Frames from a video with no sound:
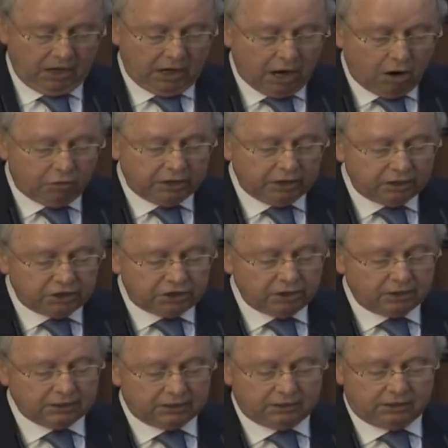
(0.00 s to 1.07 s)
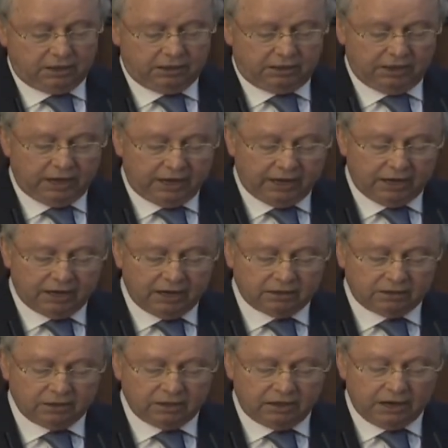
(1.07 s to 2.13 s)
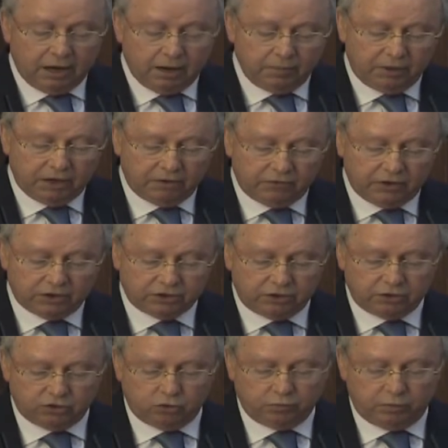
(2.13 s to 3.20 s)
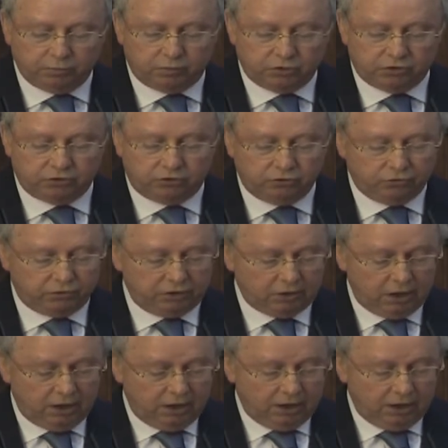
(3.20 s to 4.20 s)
Our initial study highlighted a number of actions to be pursued,